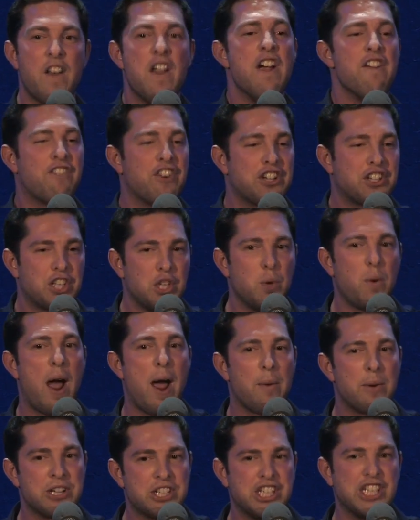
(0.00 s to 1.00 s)
For 2
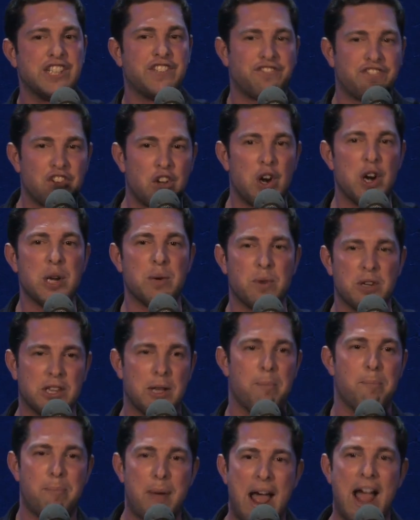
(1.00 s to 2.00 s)
hours, she's flirting with
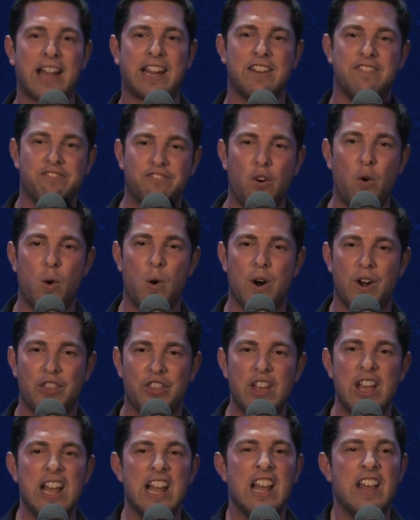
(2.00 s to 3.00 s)
him back and forth.